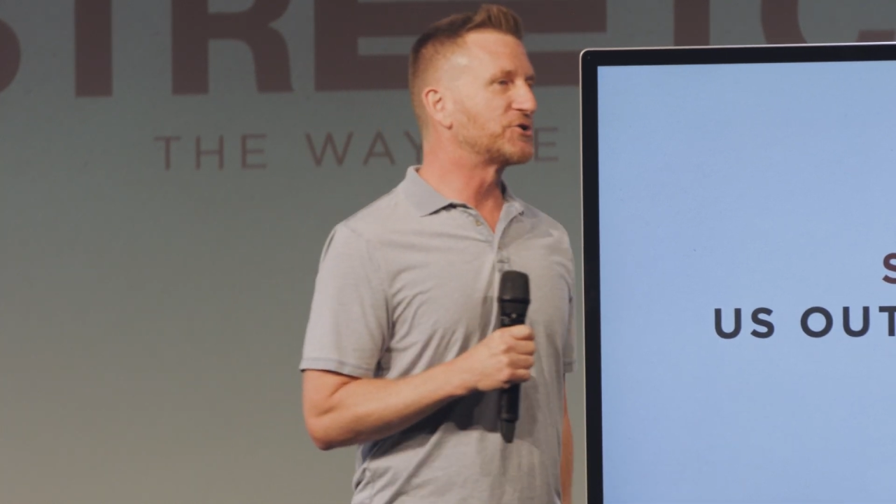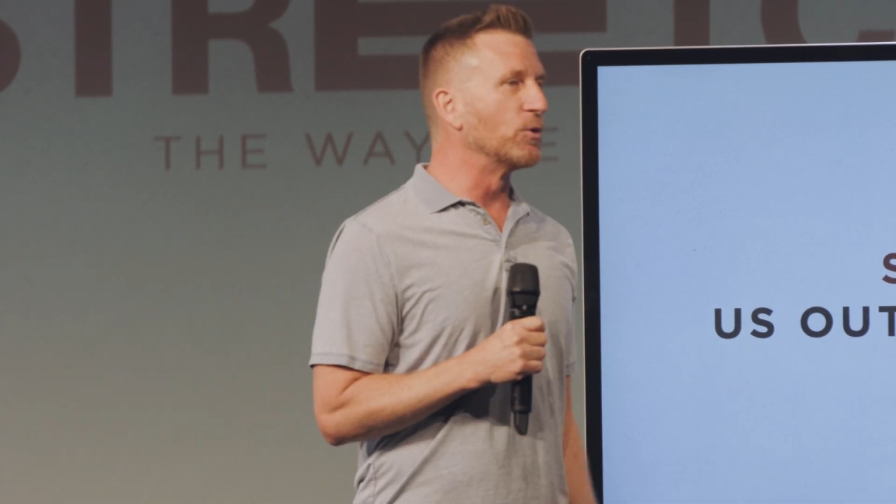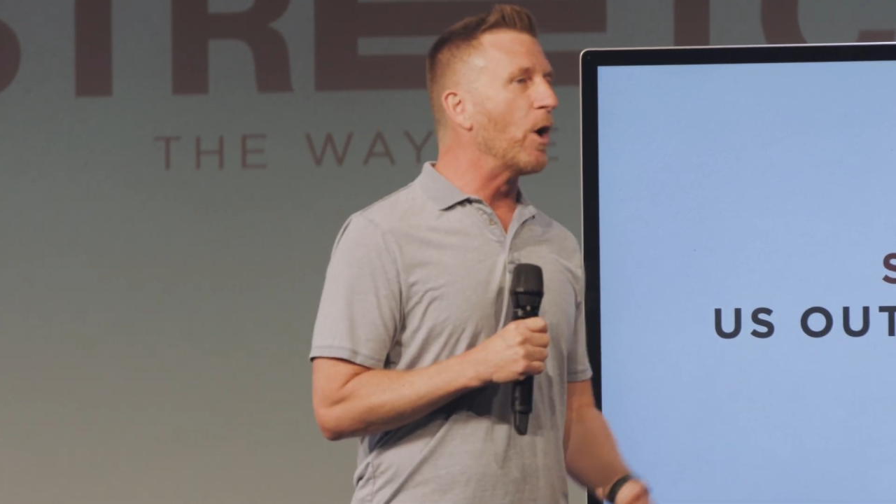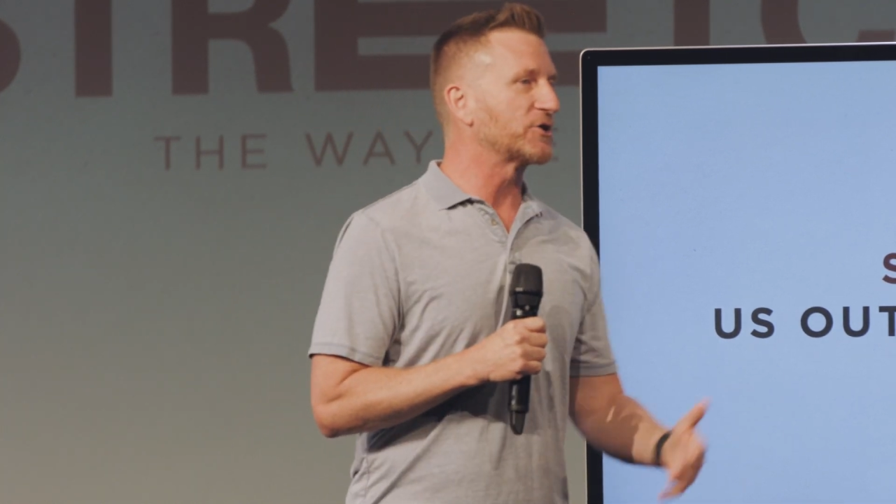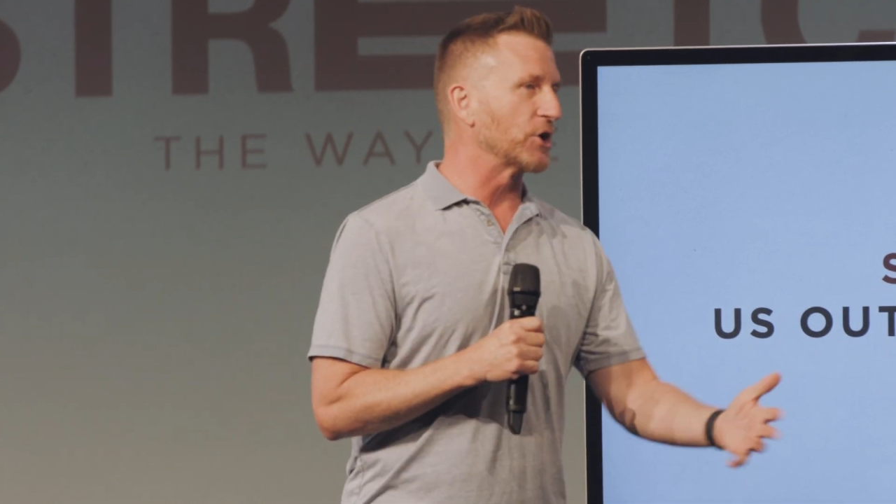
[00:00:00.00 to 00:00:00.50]
don't
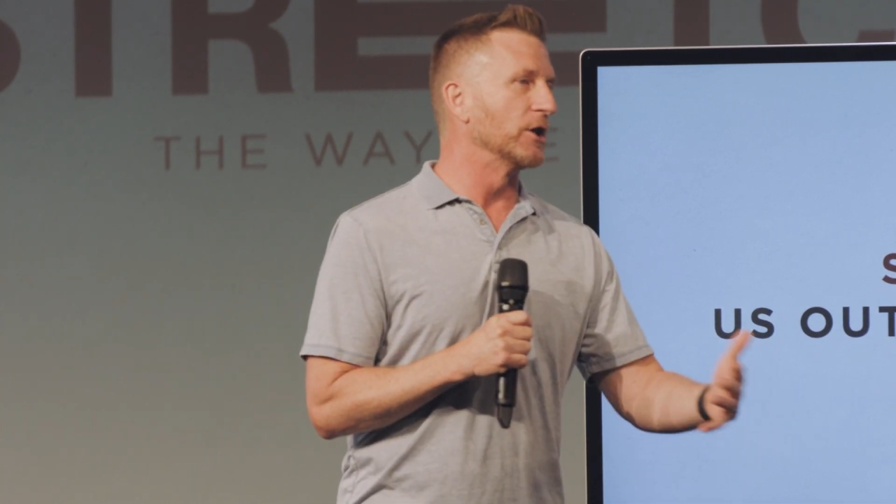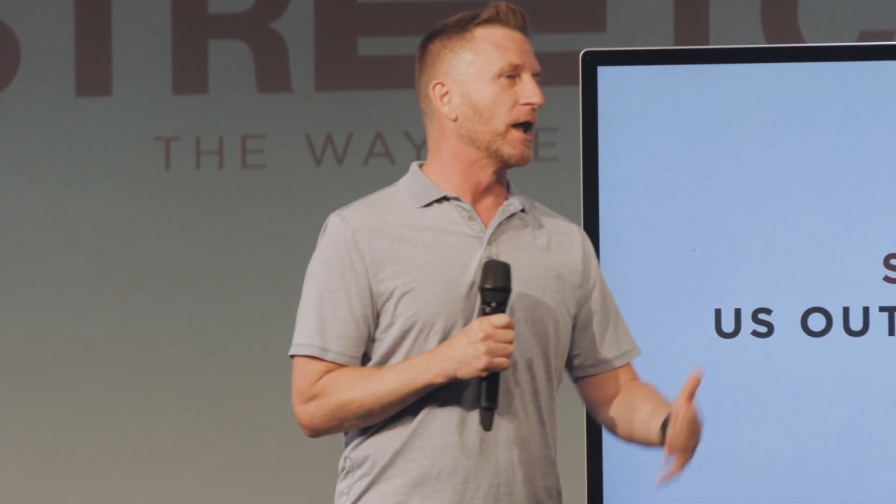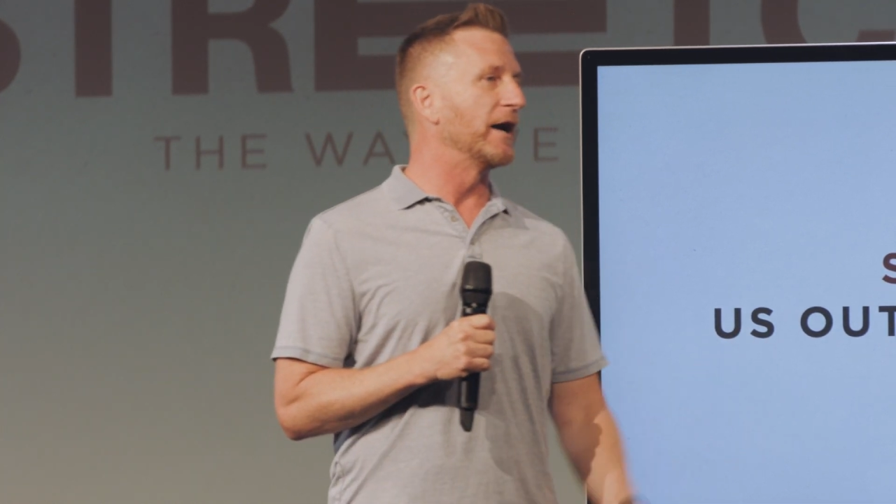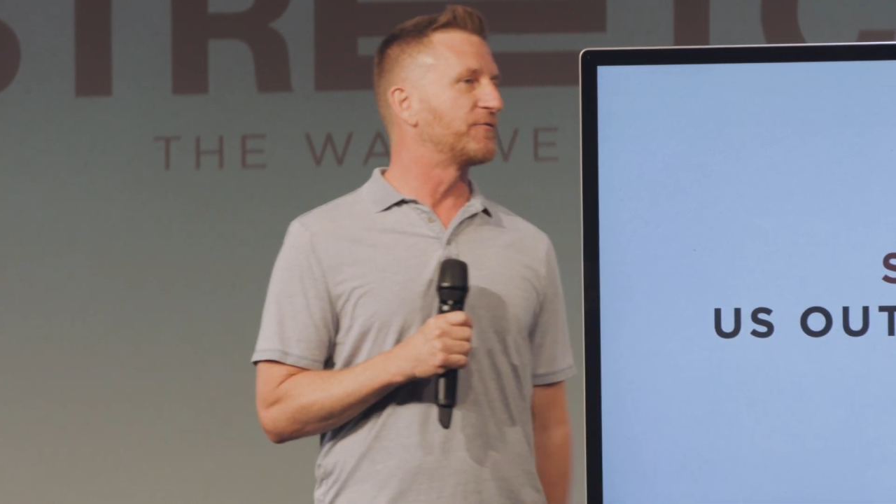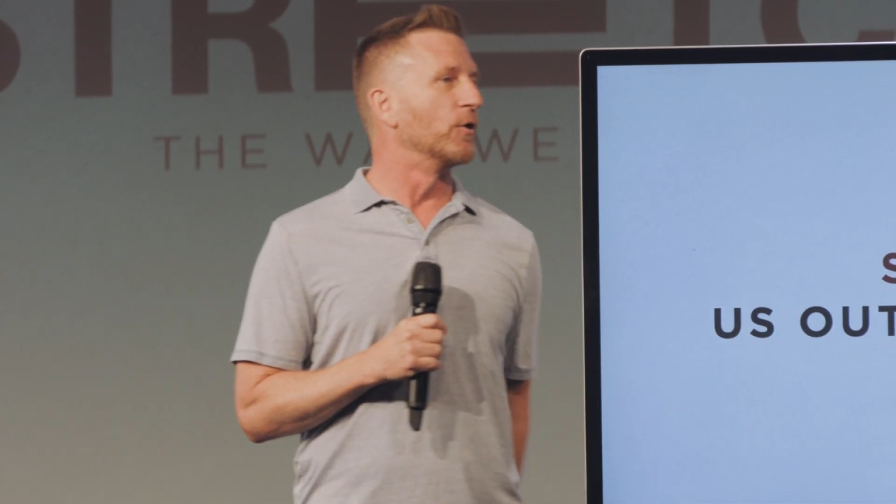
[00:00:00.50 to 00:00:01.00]
you watch
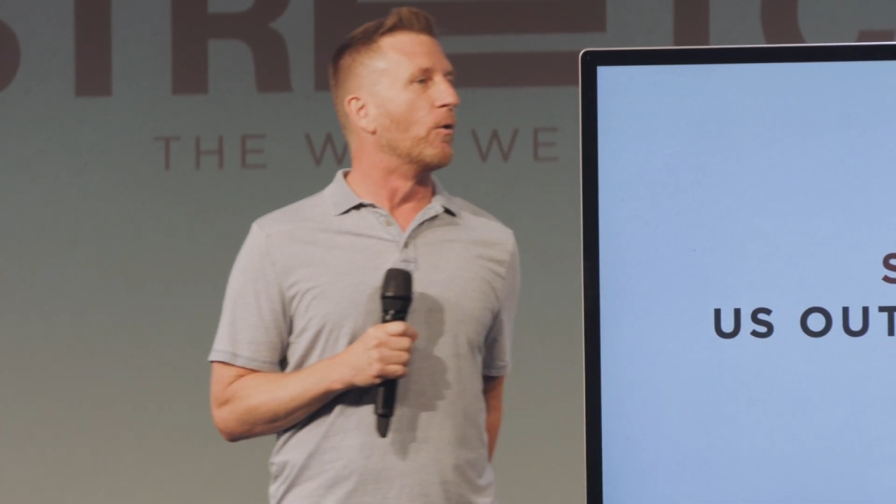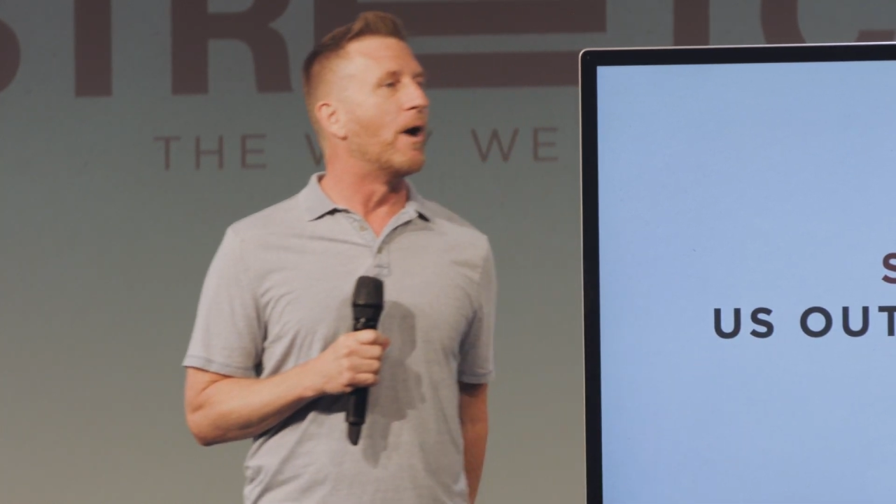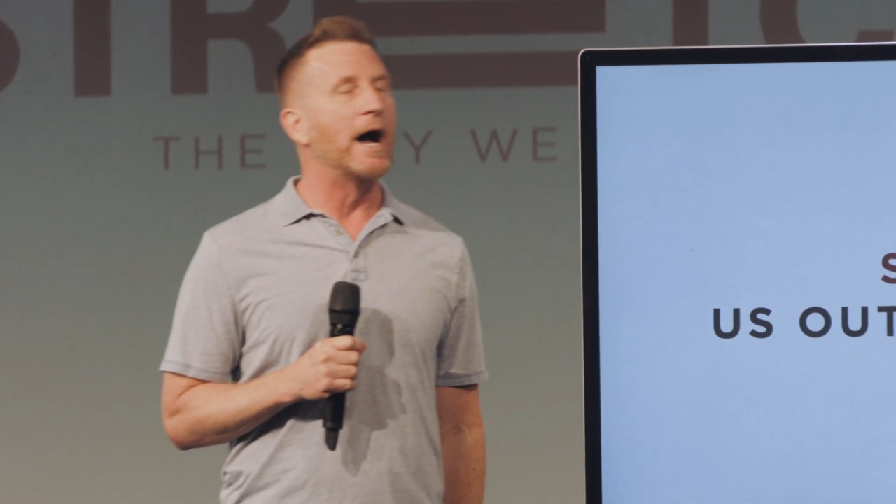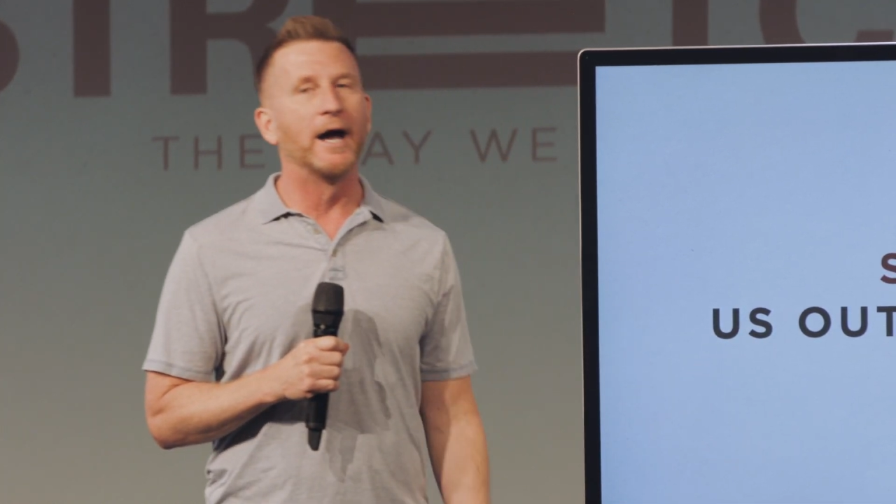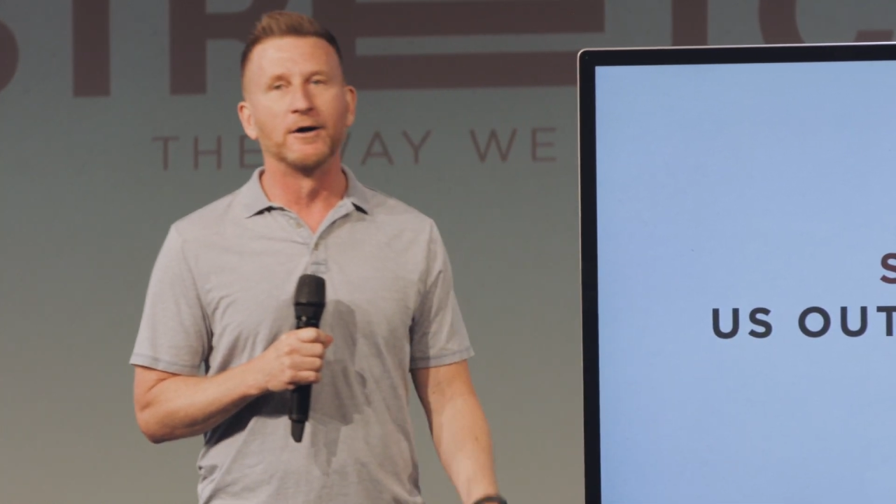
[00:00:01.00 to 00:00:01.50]
online for a
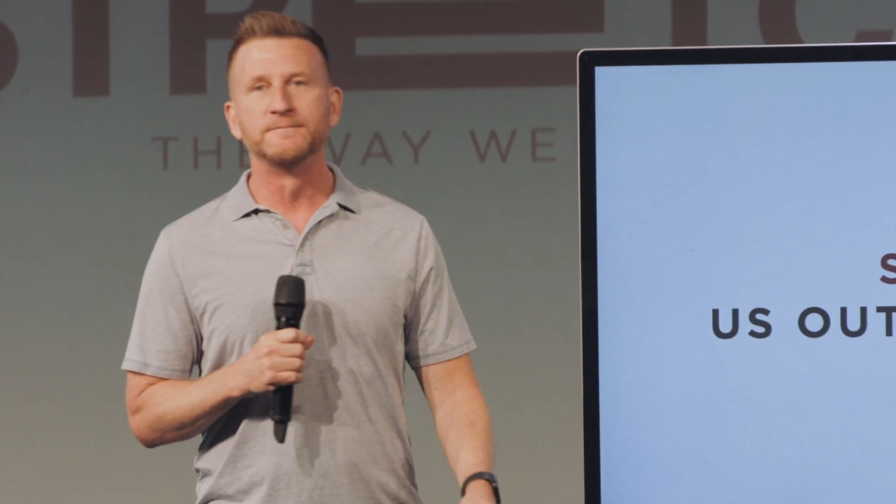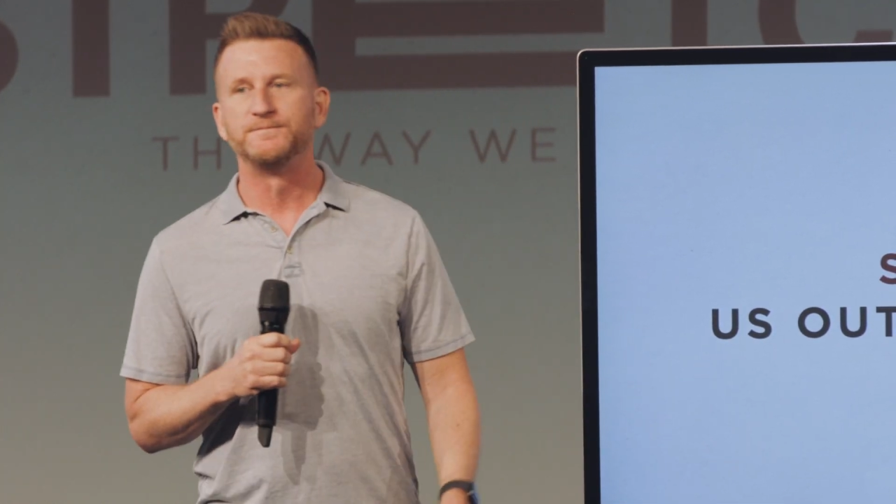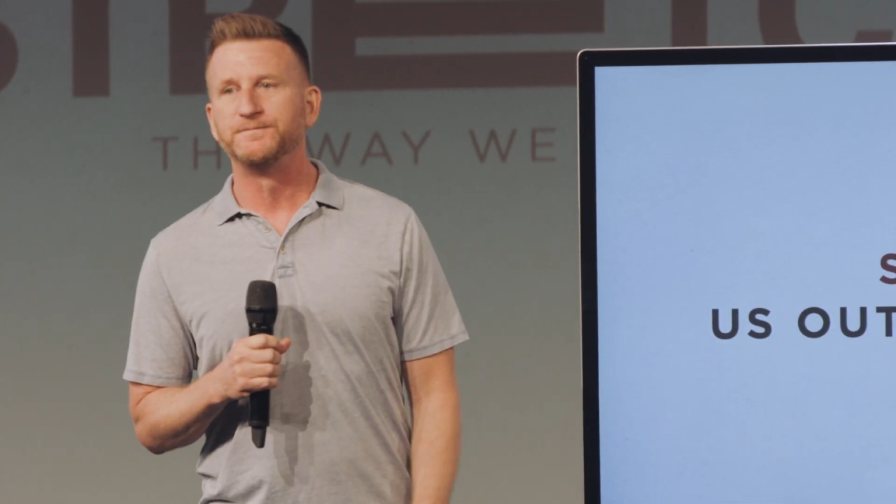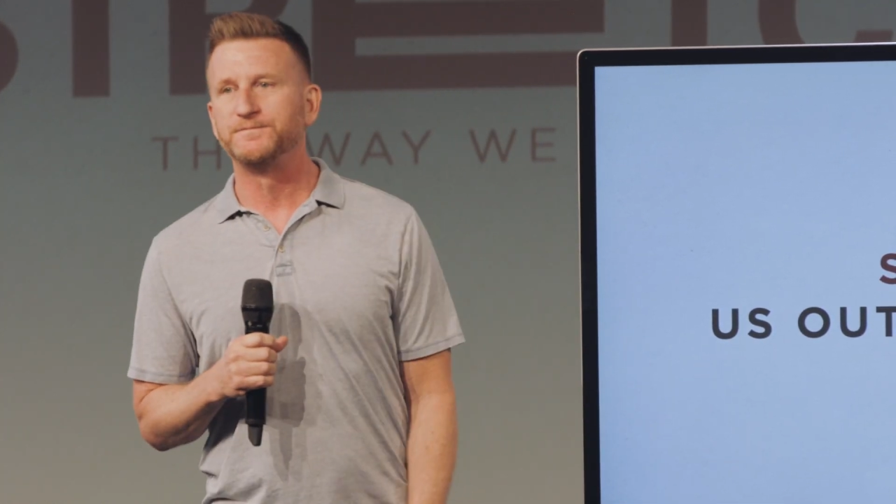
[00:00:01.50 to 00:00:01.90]
while?